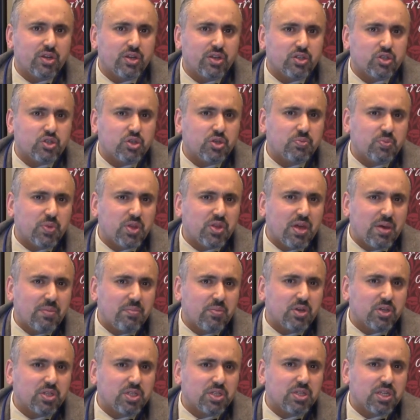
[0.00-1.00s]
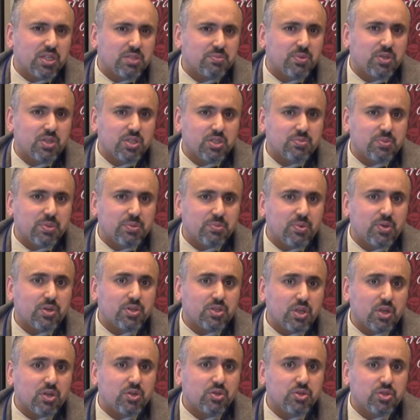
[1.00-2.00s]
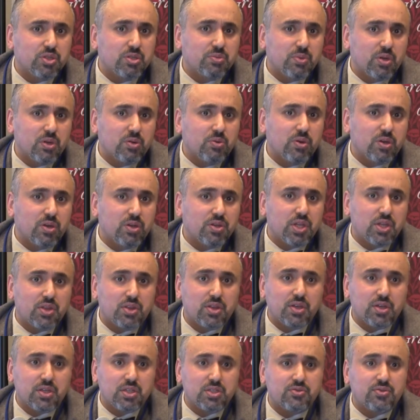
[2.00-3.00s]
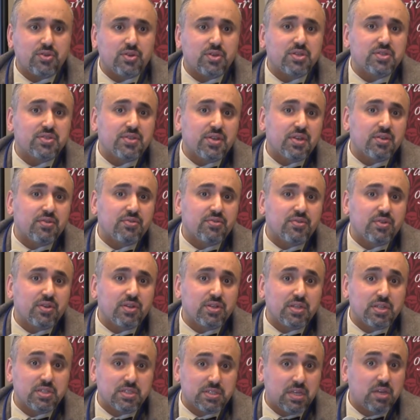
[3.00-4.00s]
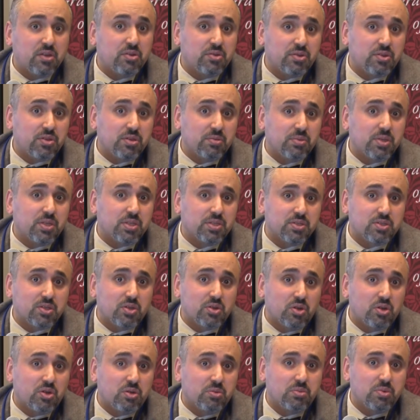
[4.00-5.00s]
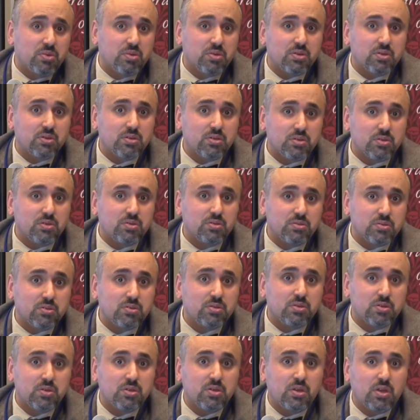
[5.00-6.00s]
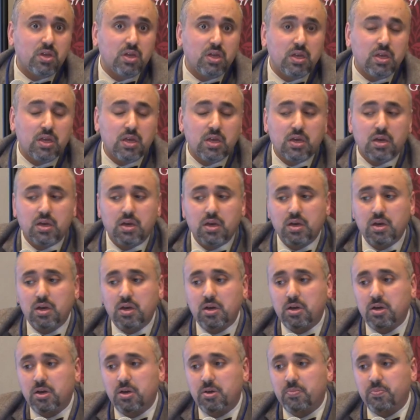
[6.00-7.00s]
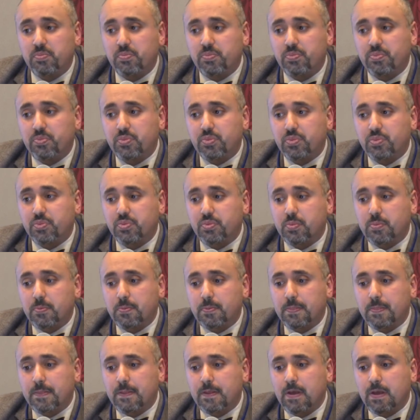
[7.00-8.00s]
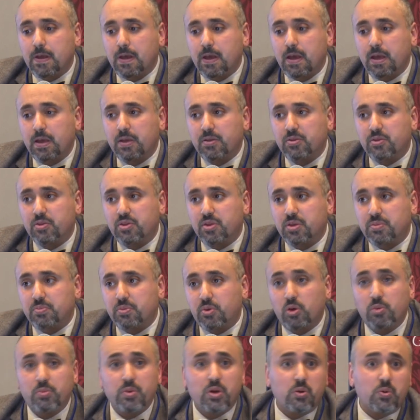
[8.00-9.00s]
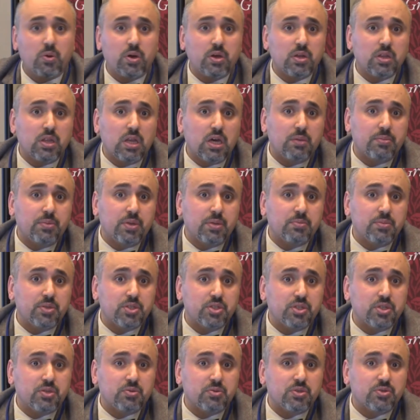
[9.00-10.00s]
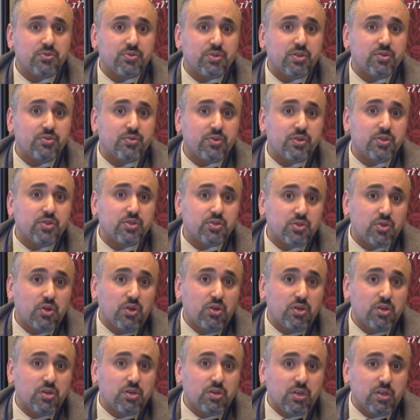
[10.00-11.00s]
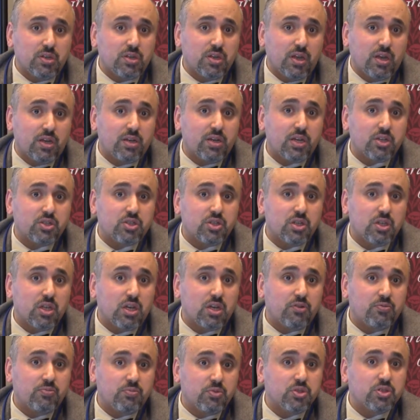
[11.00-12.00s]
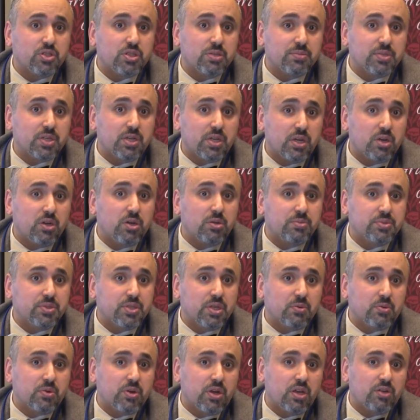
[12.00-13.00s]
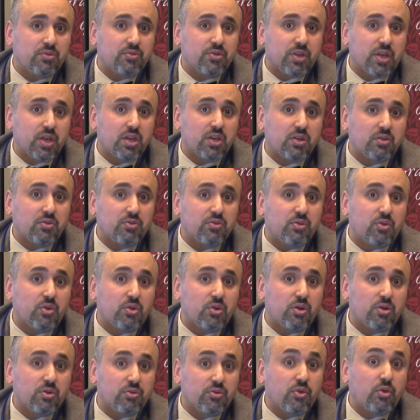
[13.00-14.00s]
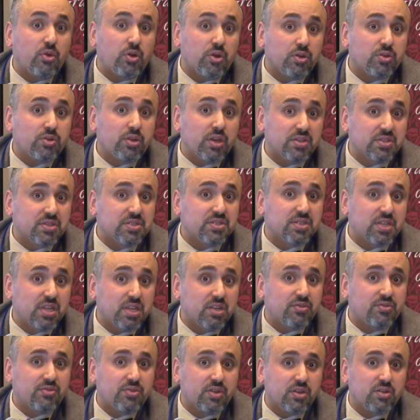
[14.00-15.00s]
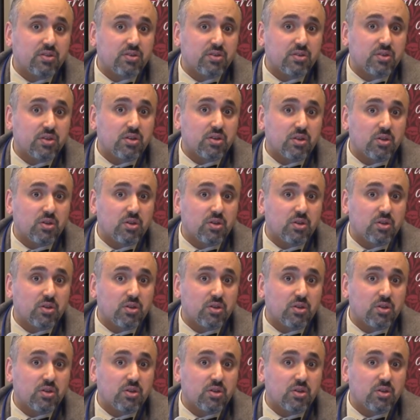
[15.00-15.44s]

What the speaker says: It shouldn't be that much. And that's because people are using marijuana and they think it's very safe and that it's healthy because it's an herb, you know. And the pro-marijuana lobby in Michigan was very, very strong. And it had actually a lot of Muslims and Arabs that were advocating for it as a safe and